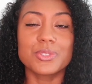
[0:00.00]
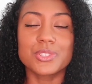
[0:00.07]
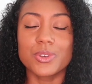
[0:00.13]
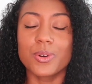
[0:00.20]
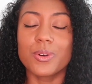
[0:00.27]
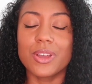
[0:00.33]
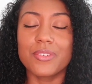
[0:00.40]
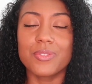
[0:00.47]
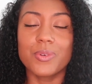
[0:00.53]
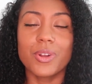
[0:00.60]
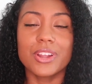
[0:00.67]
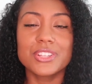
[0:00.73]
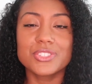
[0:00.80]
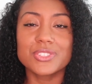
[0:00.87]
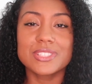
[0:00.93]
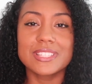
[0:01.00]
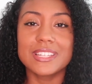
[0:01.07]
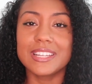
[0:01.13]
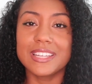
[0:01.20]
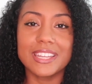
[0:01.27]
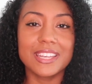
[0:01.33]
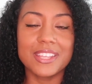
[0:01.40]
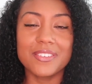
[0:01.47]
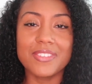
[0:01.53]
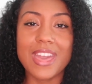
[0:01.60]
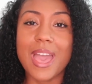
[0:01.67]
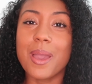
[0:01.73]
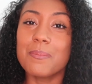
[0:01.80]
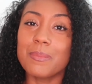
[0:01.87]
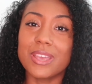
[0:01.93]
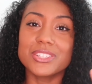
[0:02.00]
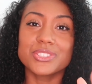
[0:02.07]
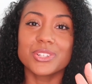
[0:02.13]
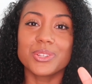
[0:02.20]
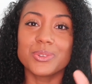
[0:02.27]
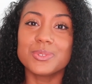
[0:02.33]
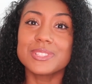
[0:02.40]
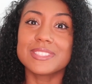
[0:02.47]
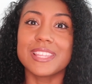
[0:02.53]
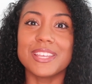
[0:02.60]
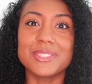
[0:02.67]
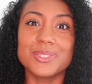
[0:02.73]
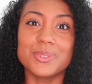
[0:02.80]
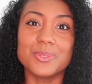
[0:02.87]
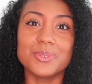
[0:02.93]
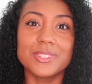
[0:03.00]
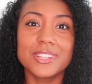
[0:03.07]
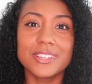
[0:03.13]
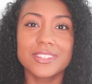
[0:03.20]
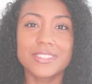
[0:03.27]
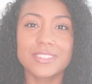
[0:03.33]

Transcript: So if you are interested in any of that, make sure you stay tuned